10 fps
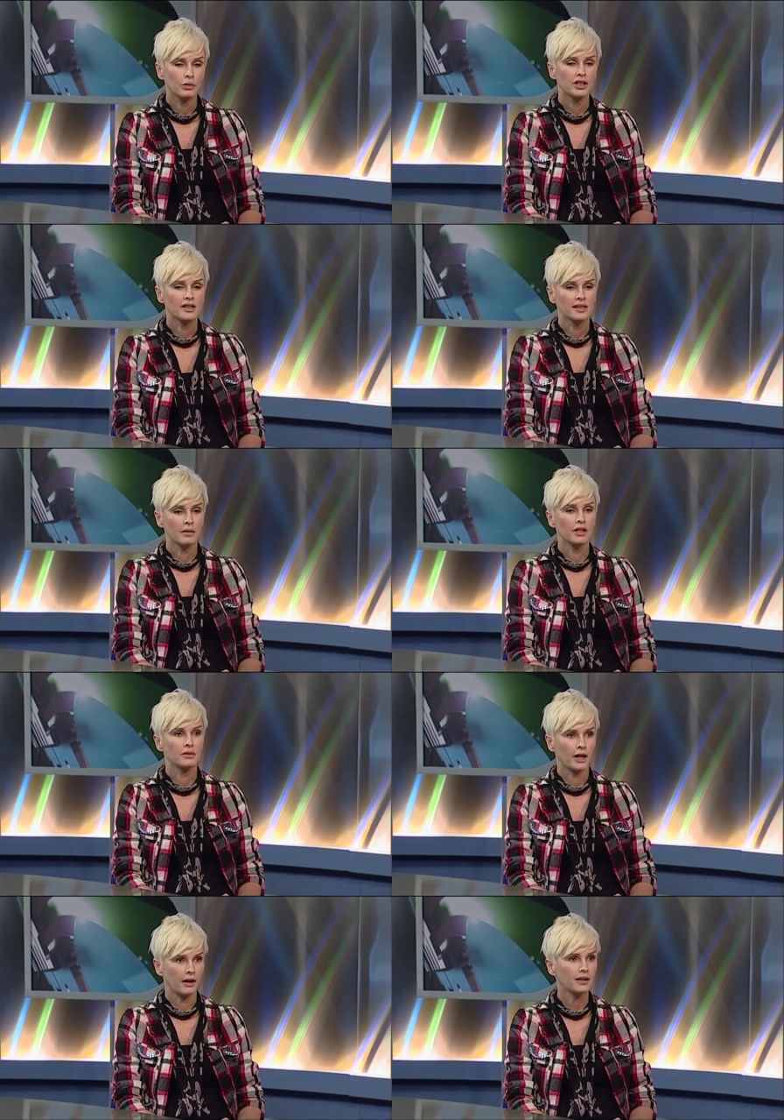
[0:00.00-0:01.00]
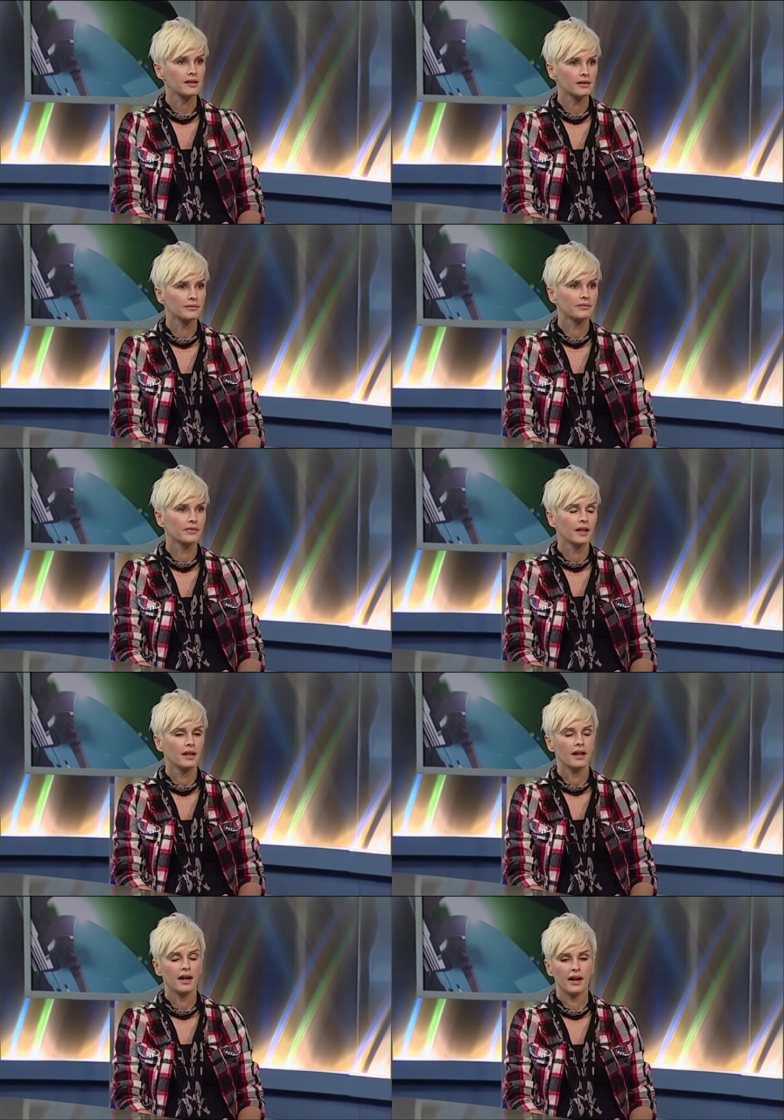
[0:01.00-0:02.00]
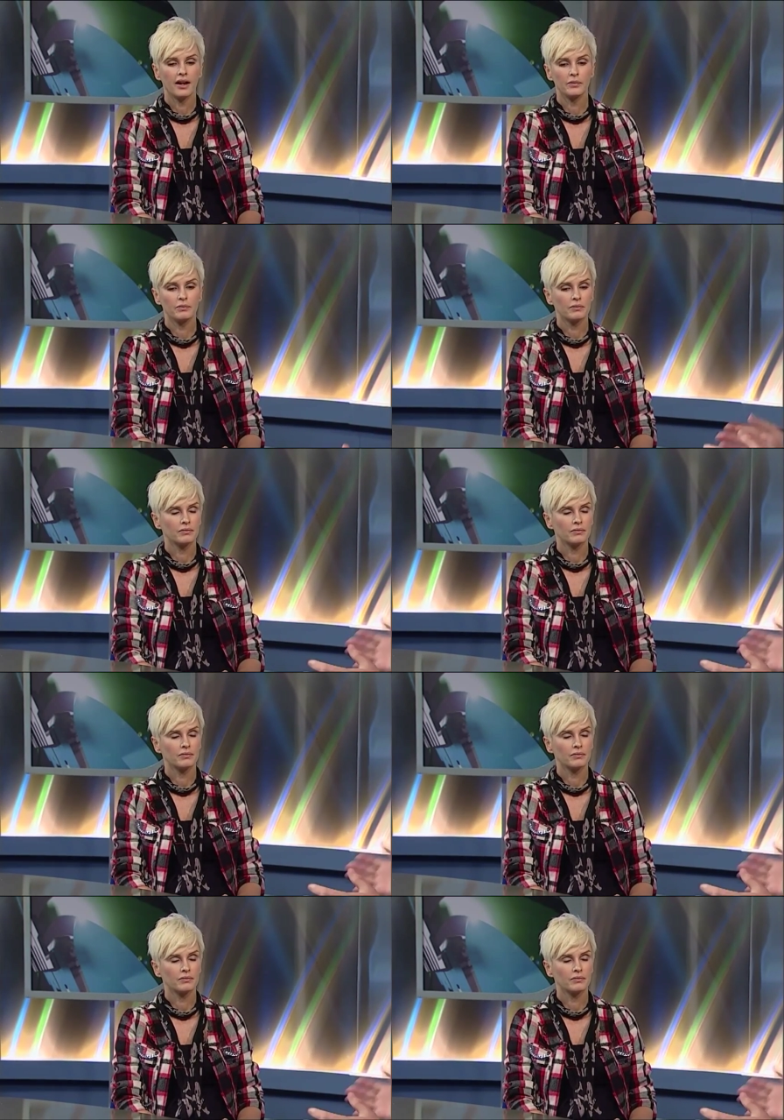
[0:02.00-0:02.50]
yeah. wanted to send me to Paris. Um, Who's